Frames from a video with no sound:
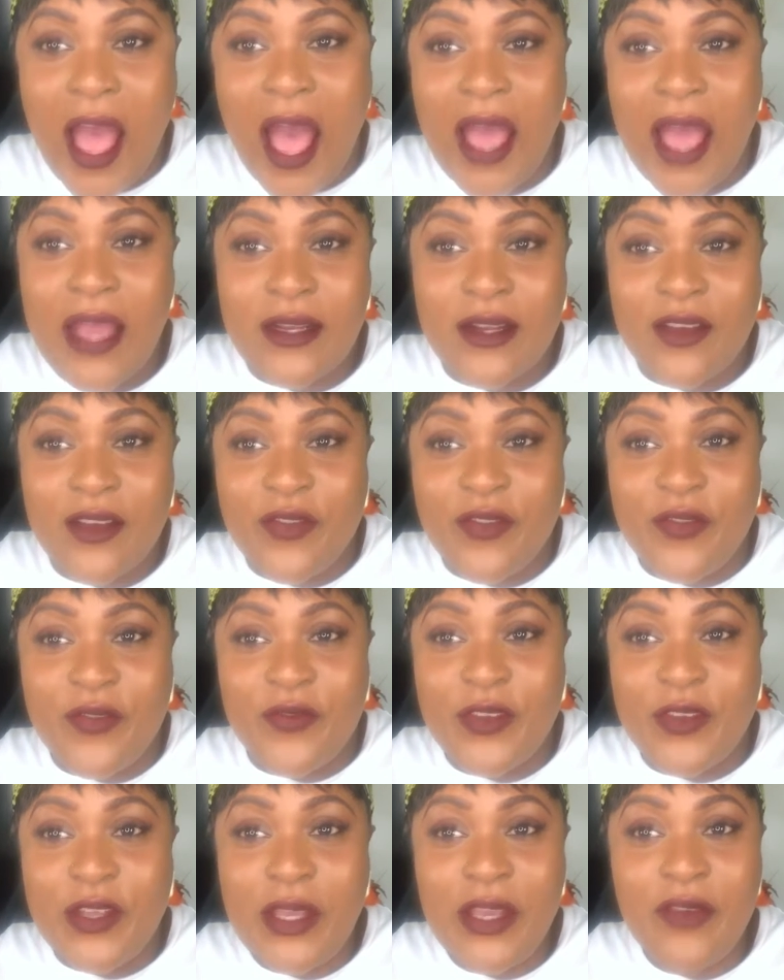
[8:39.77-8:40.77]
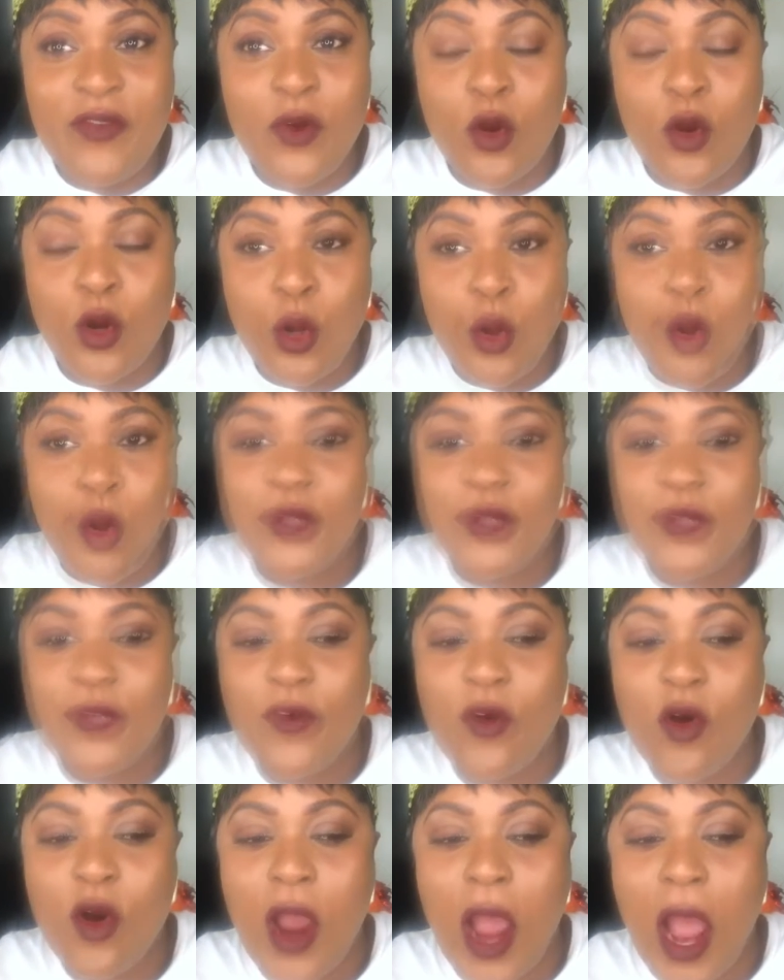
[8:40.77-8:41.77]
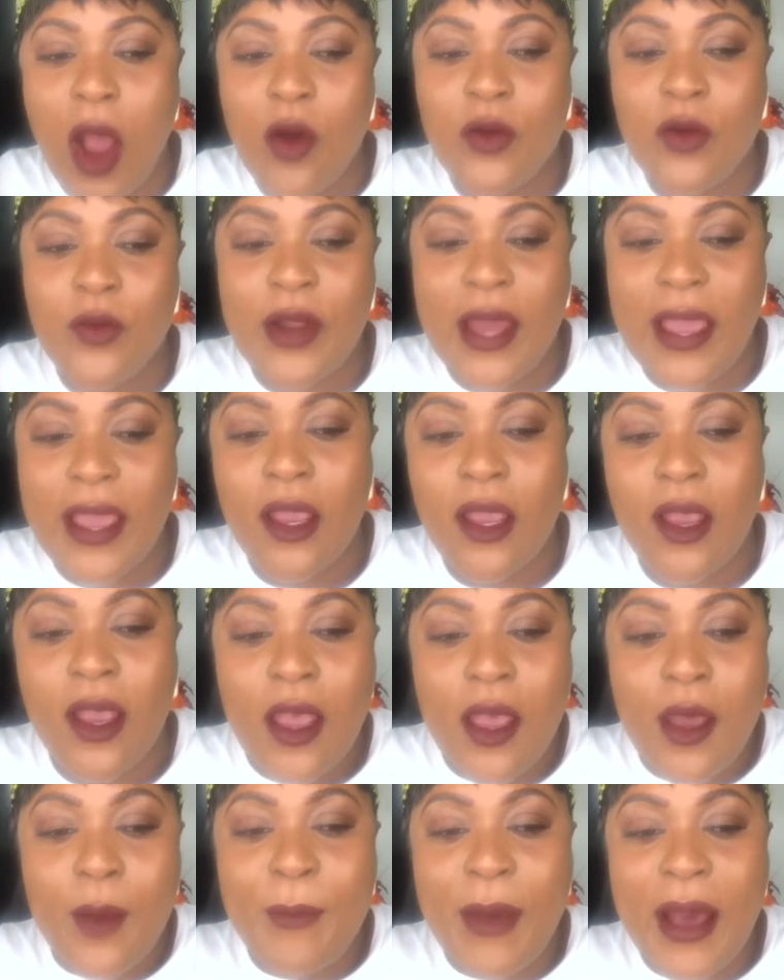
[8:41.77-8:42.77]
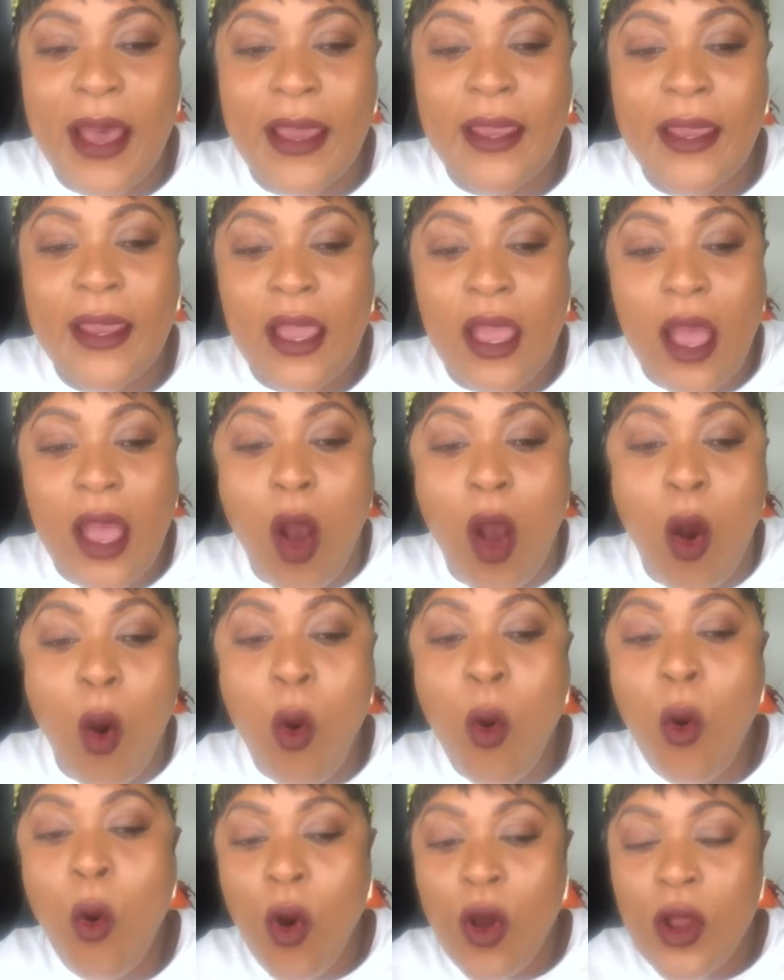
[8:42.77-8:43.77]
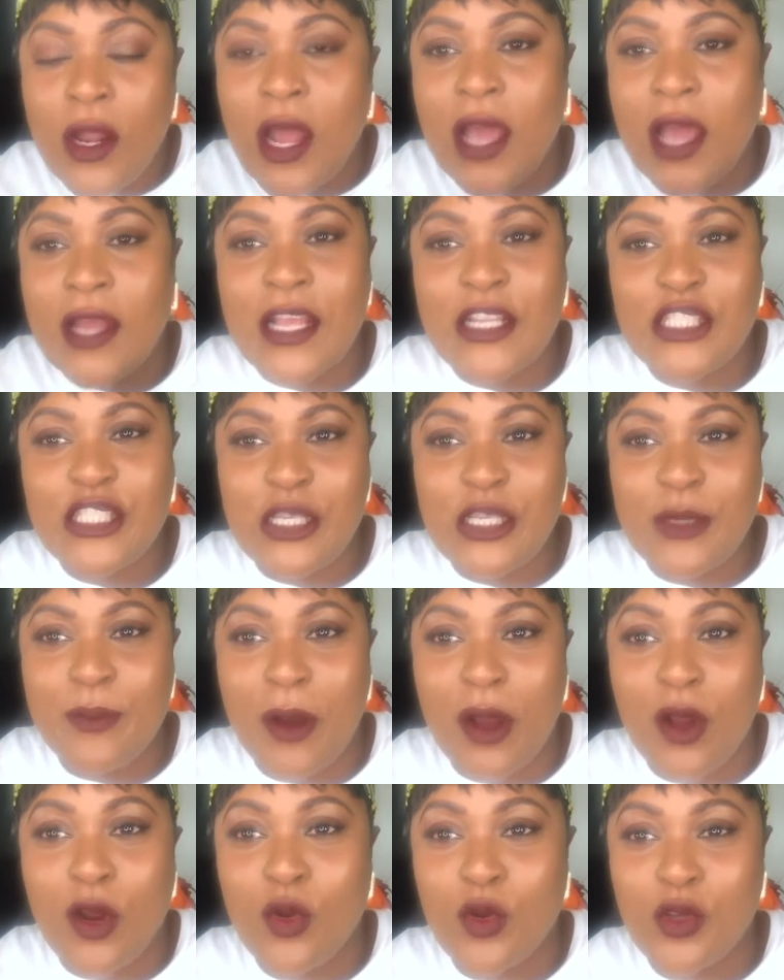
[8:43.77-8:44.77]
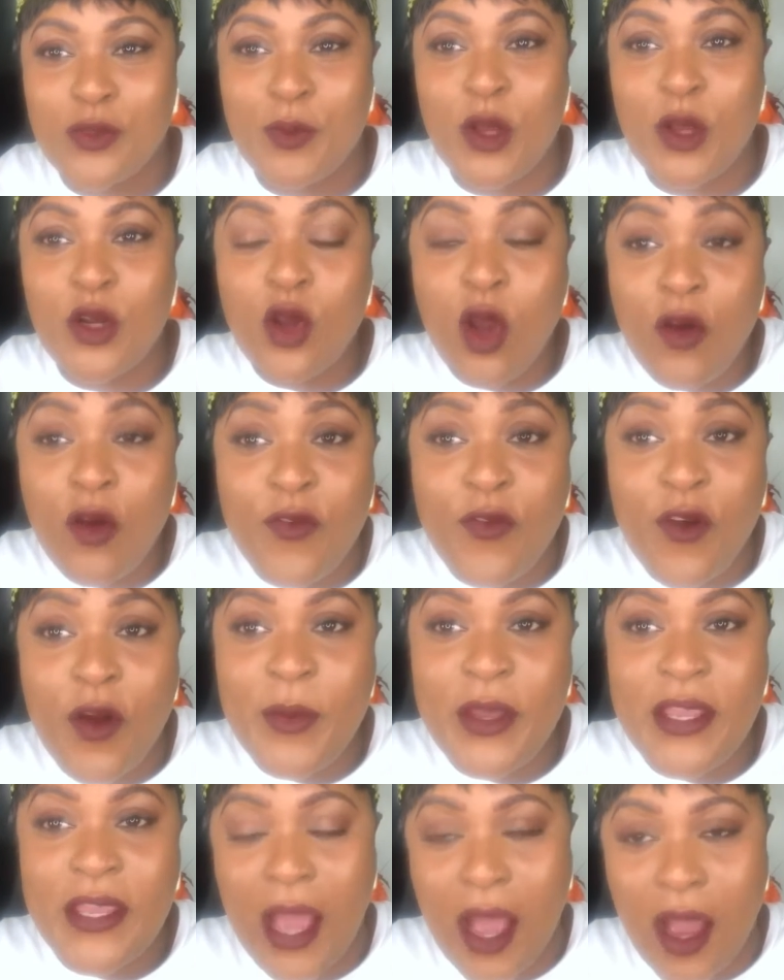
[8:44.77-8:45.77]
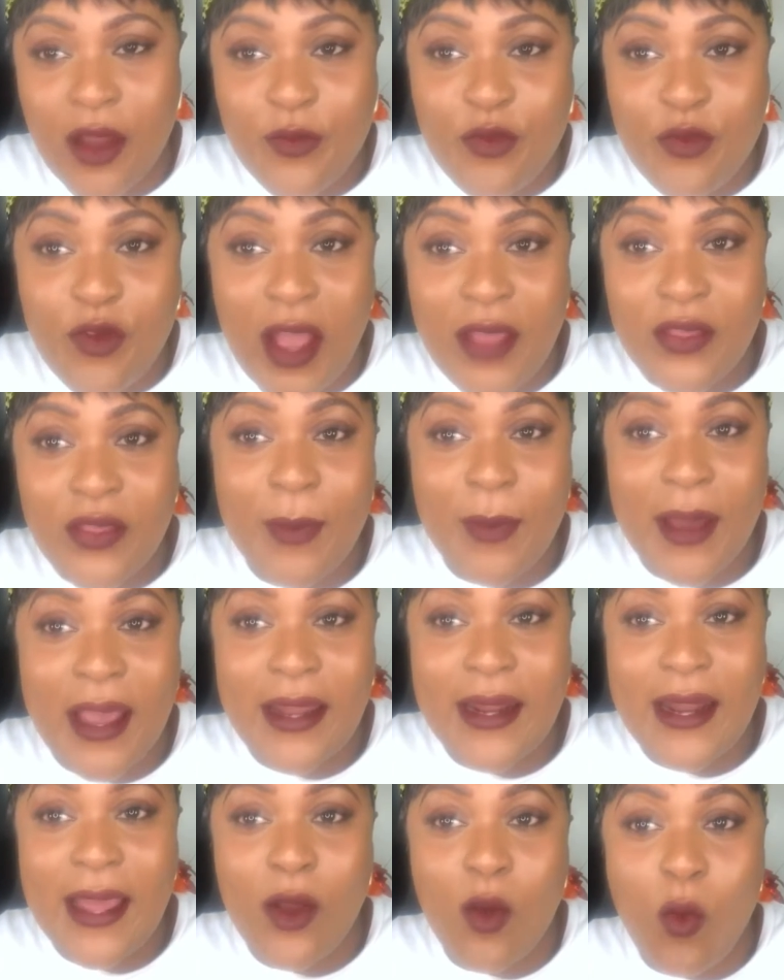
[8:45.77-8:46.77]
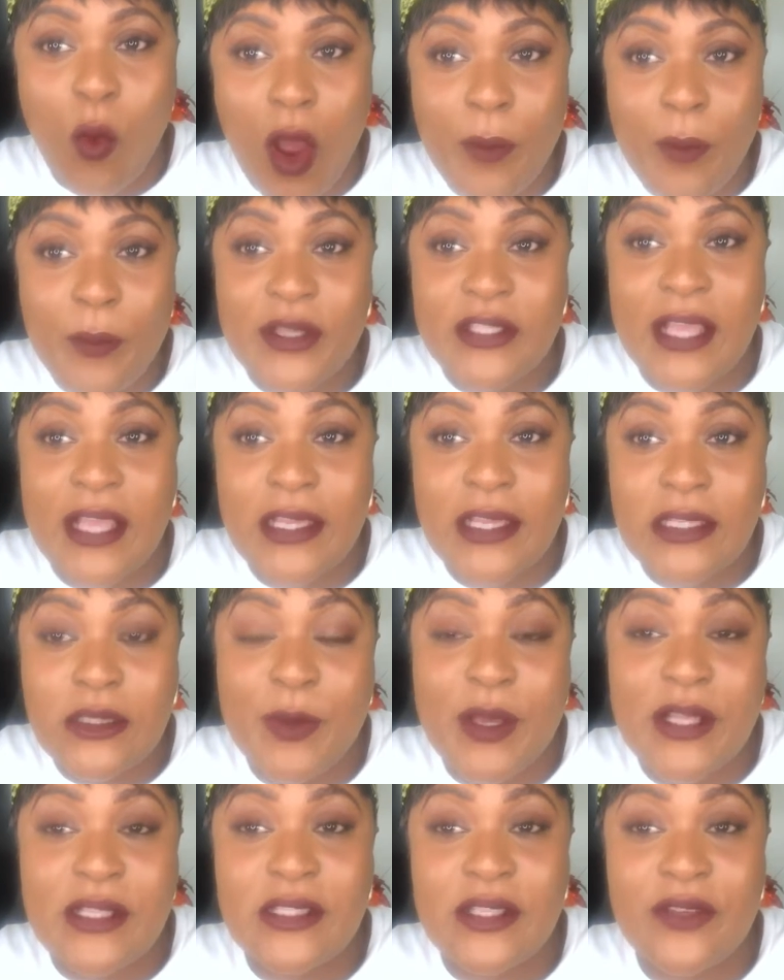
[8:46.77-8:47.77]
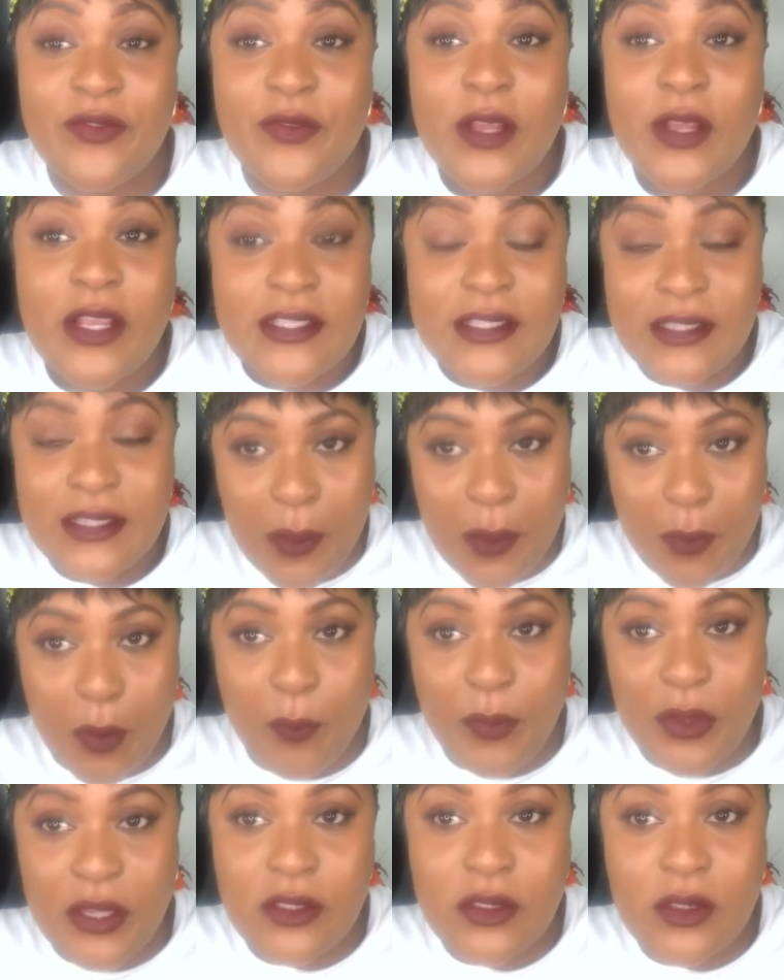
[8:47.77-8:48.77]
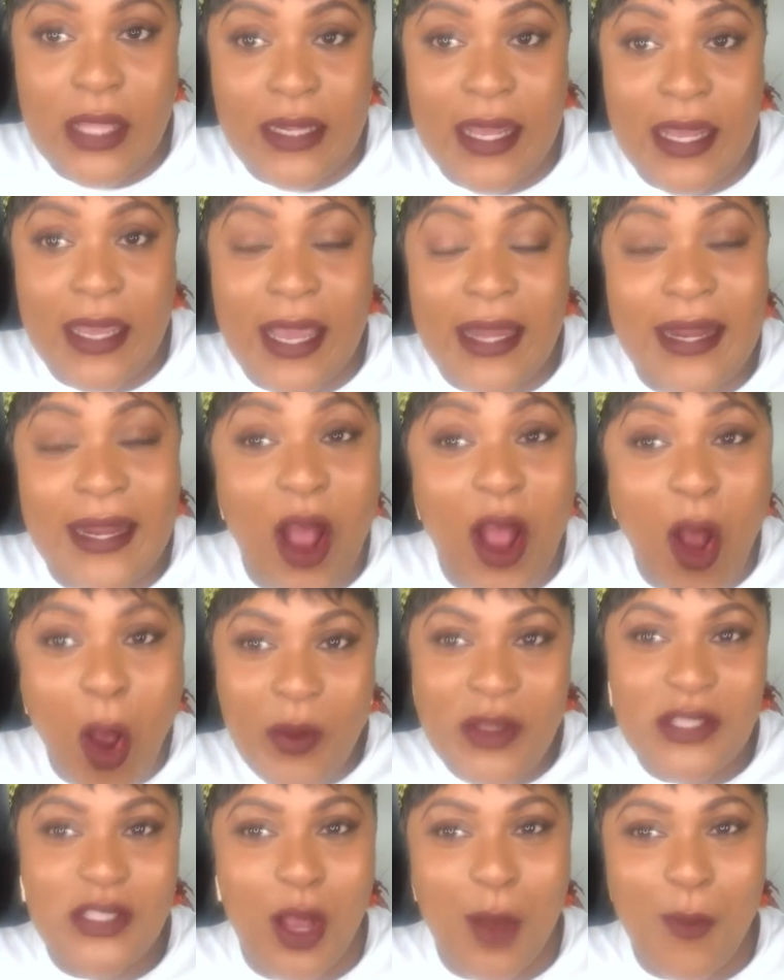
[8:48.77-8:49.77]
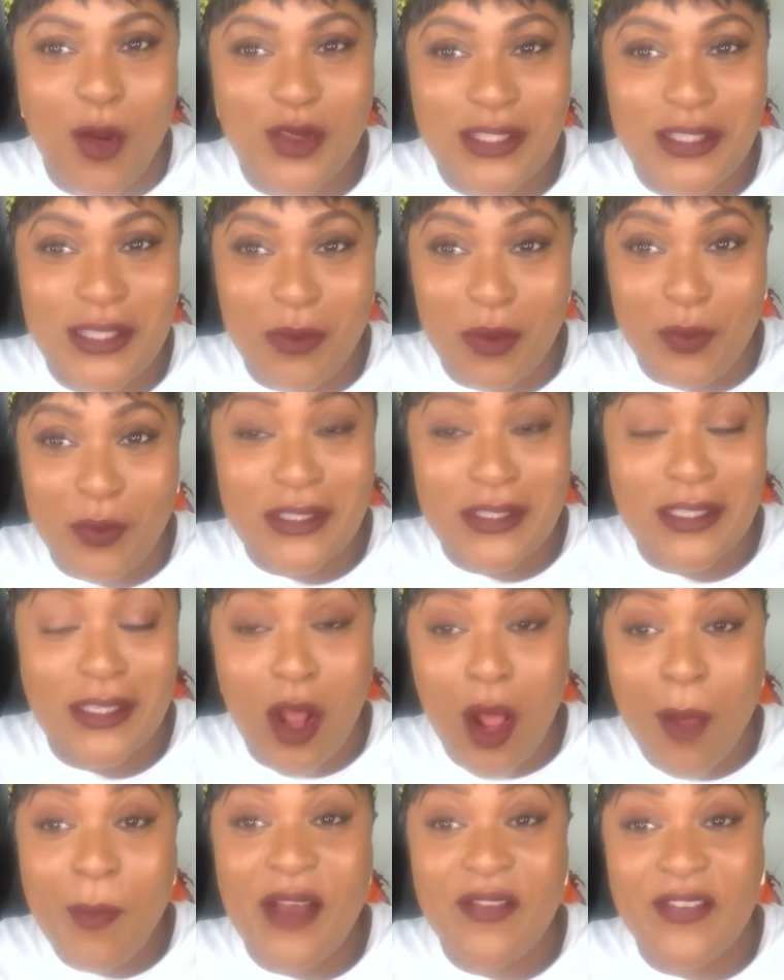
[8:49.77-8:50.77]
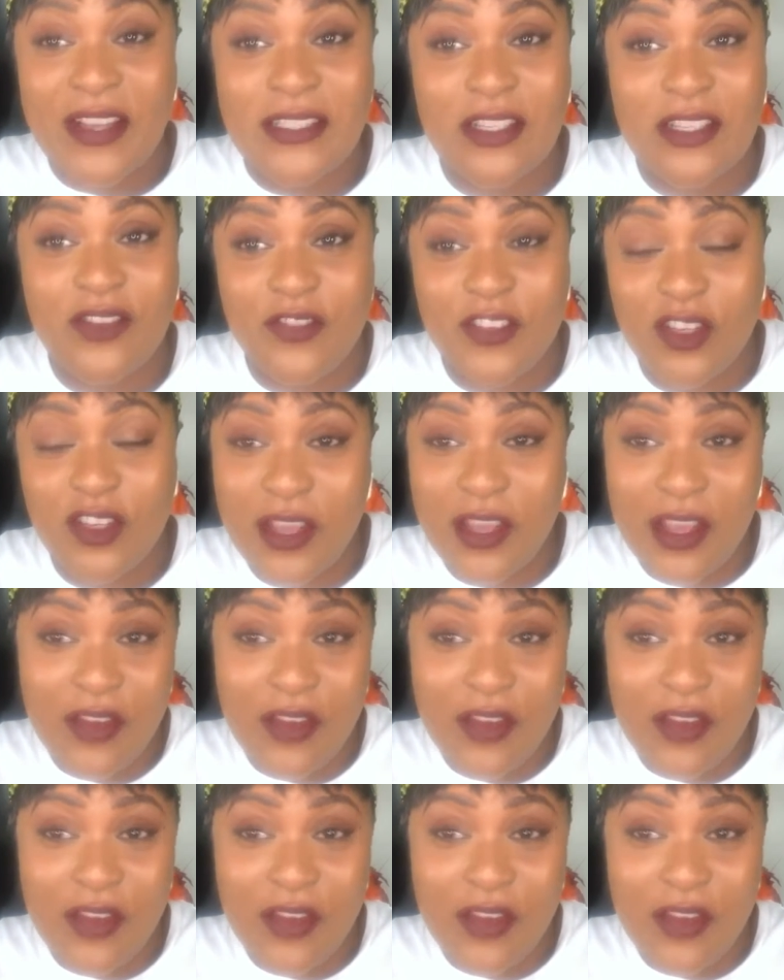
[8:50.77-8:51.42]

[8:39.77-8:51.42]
And even clothes, before I would like buy a whole lot of cheaper clothes, but now for me, I'd rather buy like one piece of expensive staple piece and I always talk about staple pieces in all my fashion video.